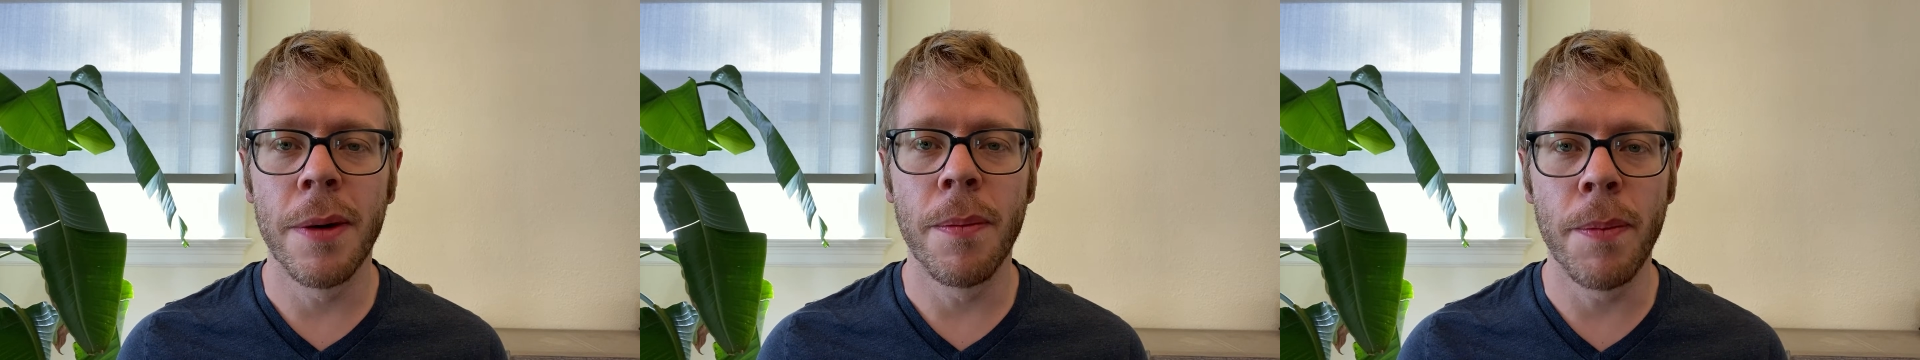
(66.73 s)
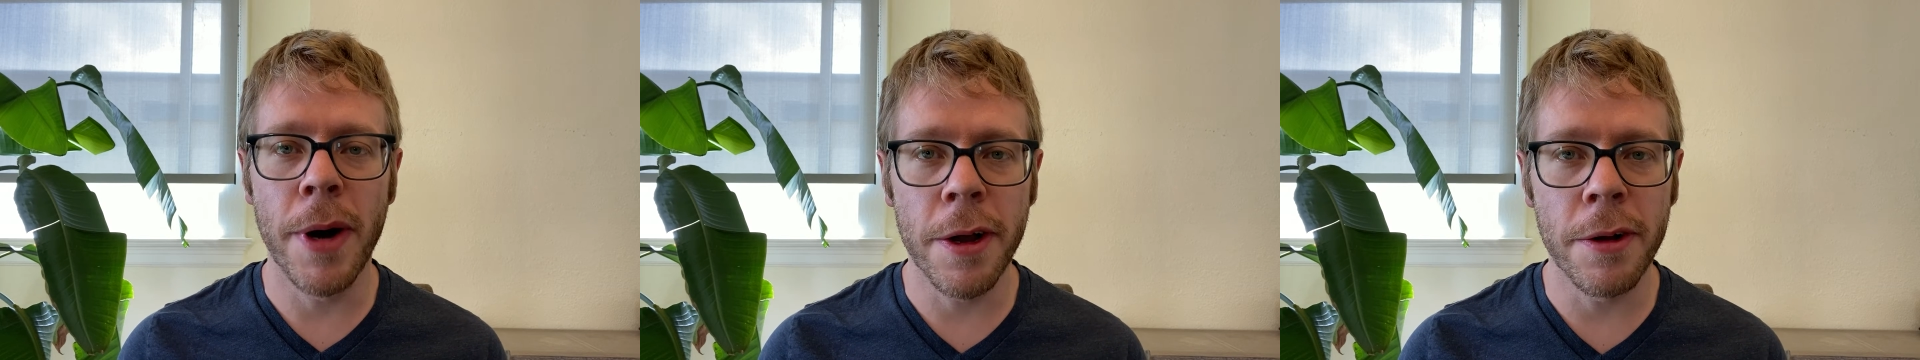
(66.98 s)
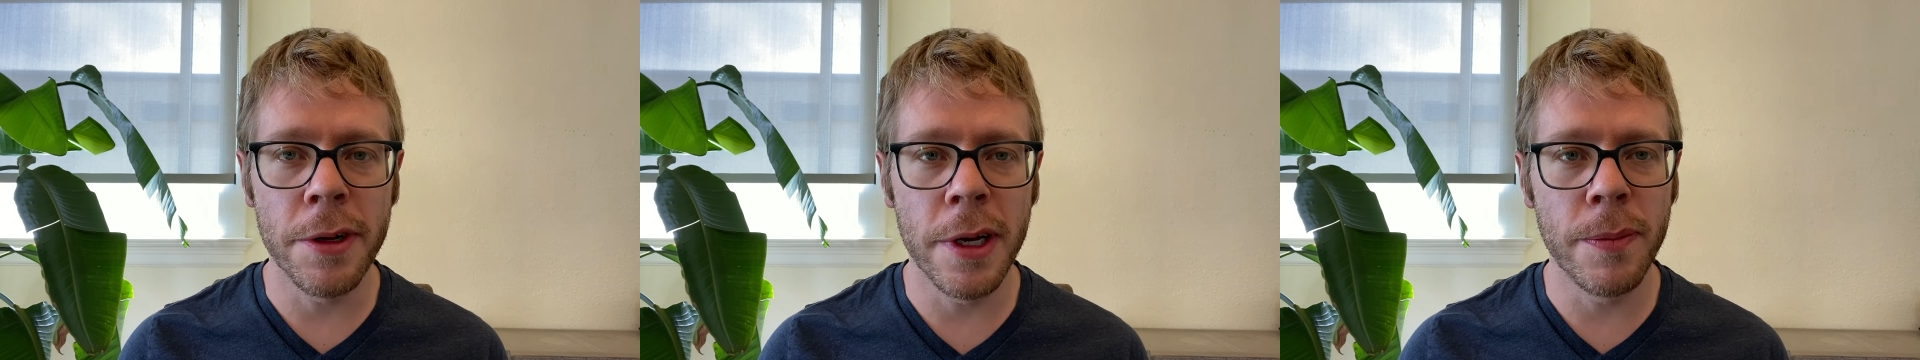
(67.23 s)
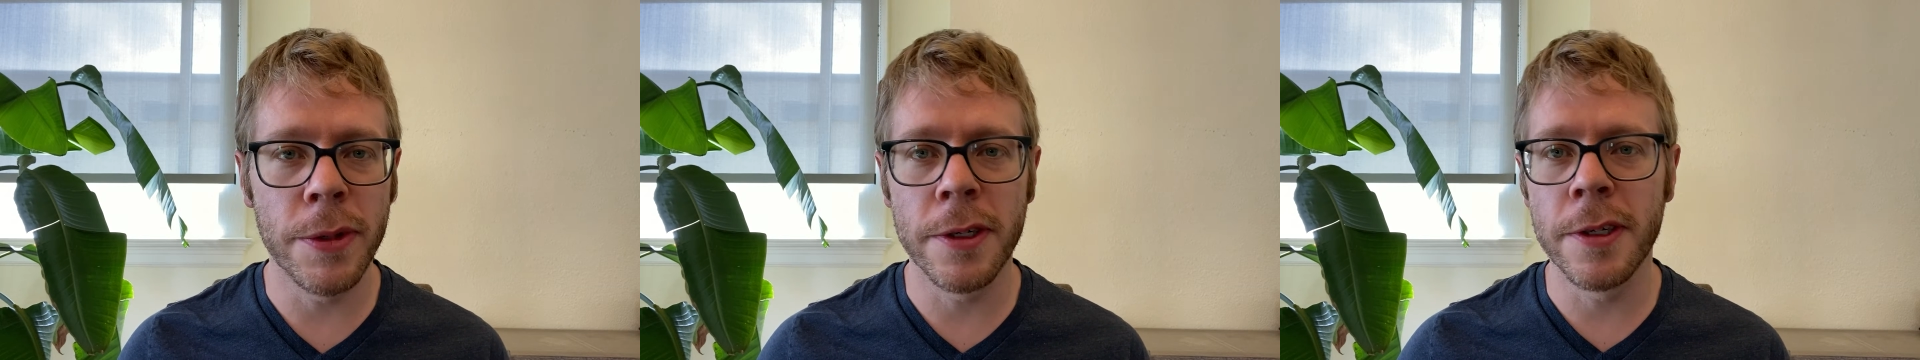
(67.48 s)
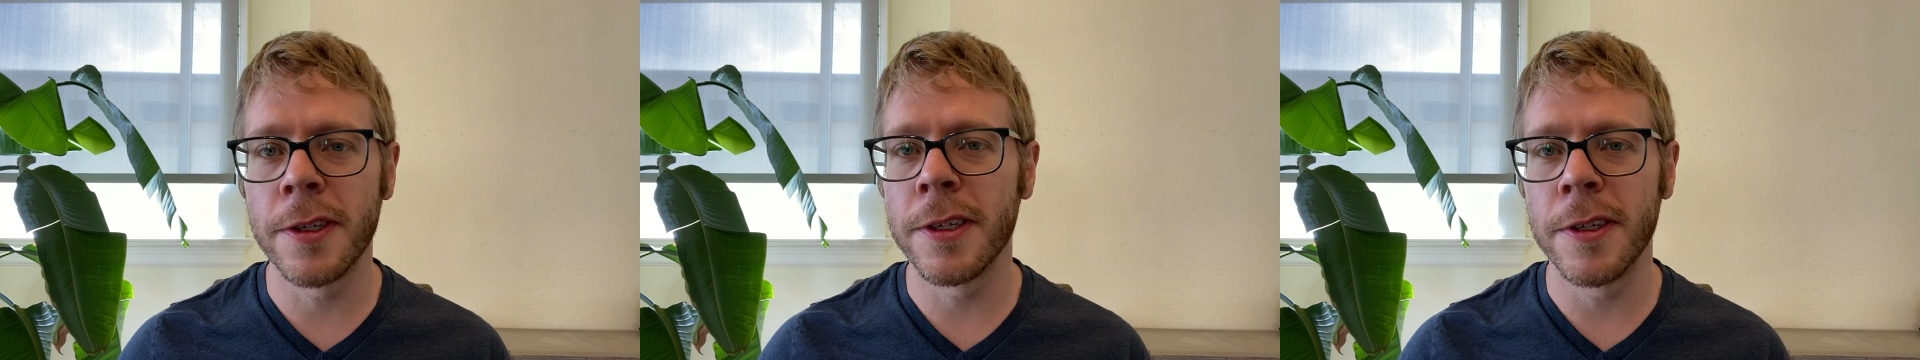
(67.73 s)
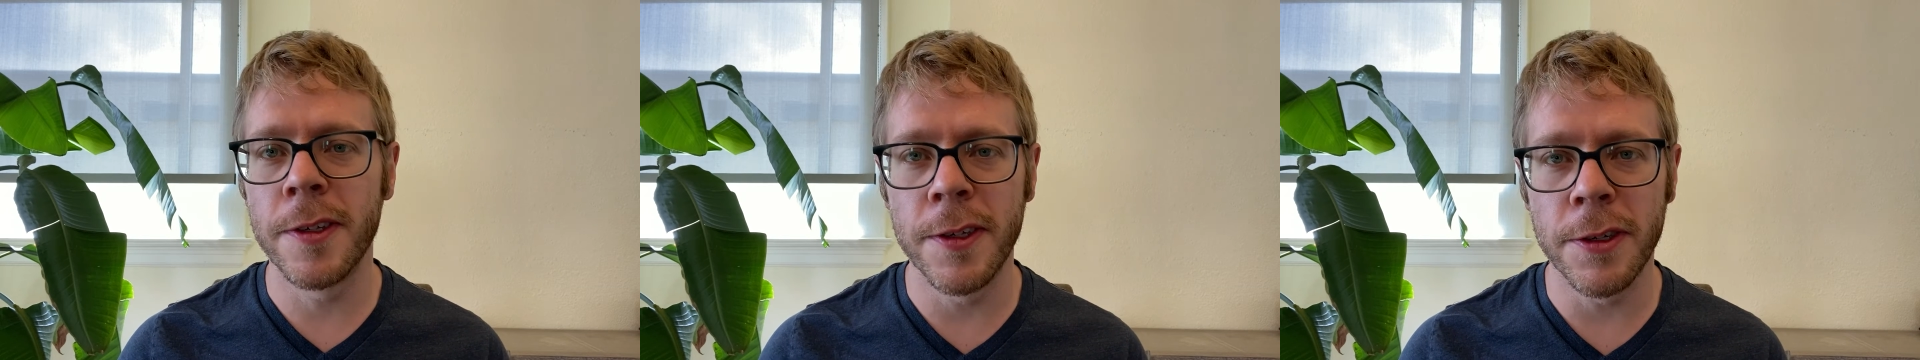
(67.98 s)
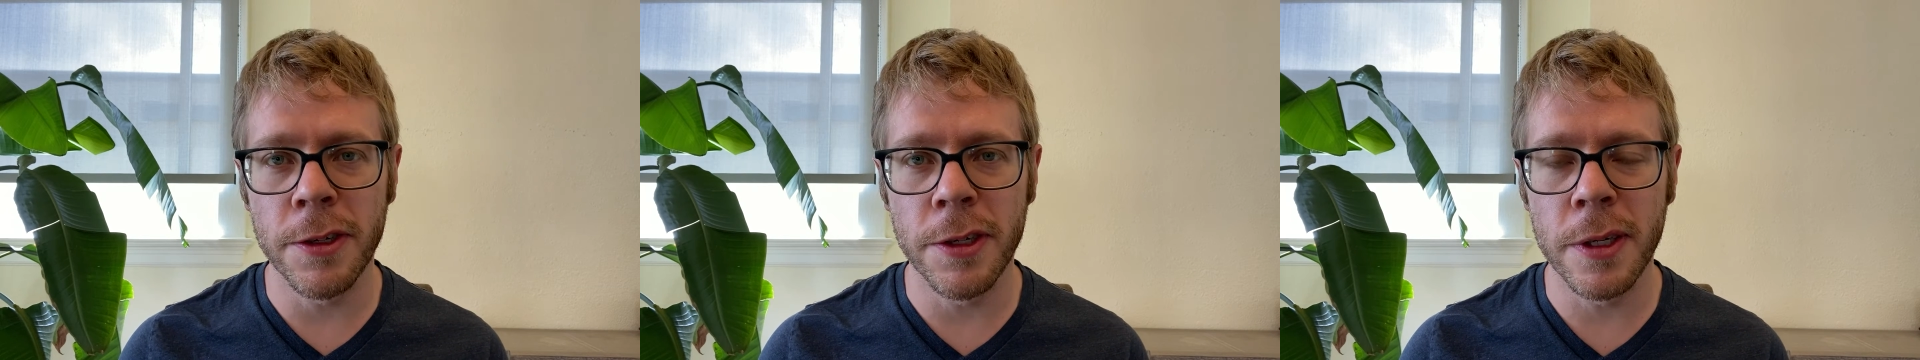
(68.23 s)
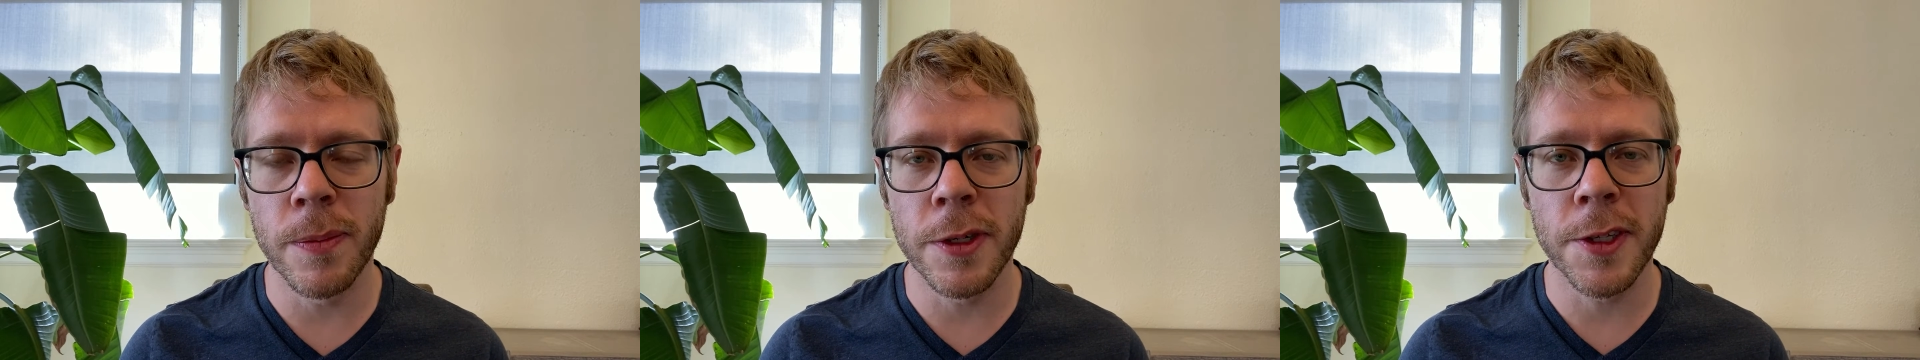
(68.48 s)
model numbers, serial
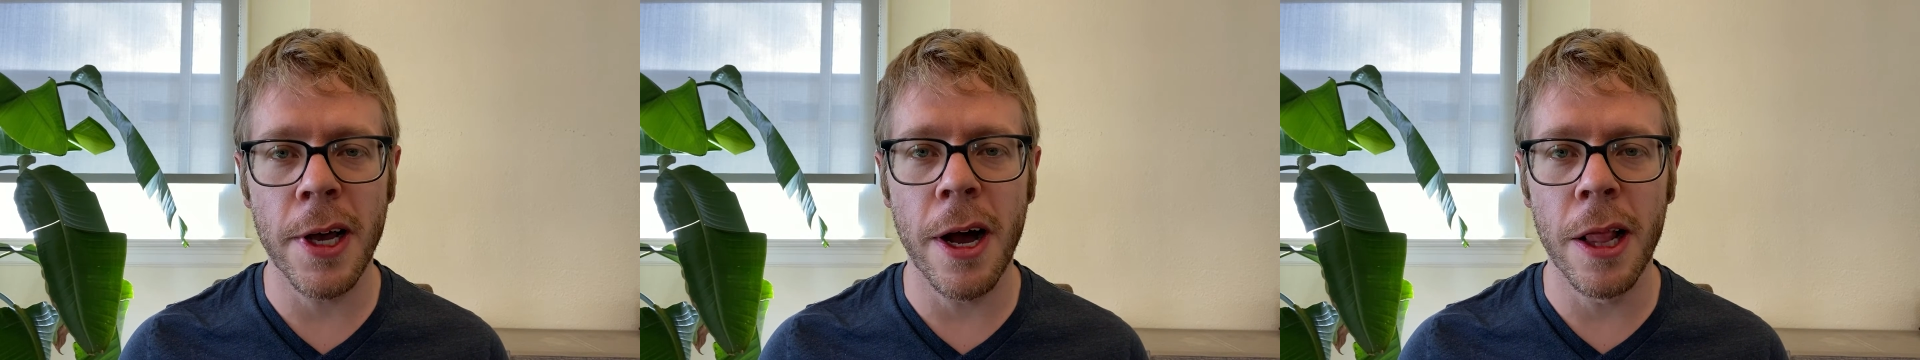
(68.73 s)
numbers,